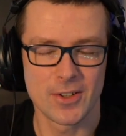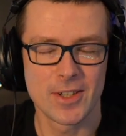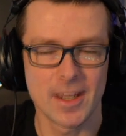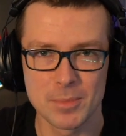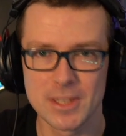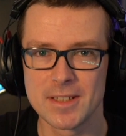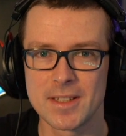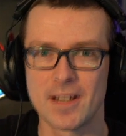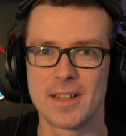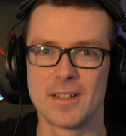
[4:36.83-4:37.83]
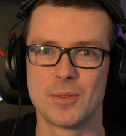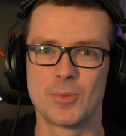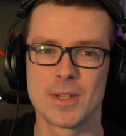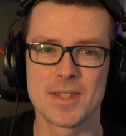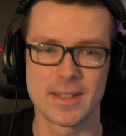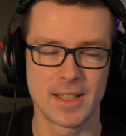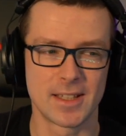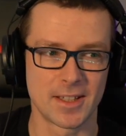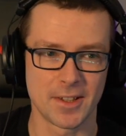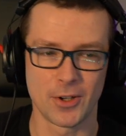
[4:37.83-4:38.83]
okay, I'm gonna try it once
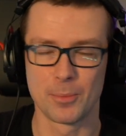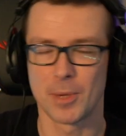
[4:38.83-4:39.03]
again at home.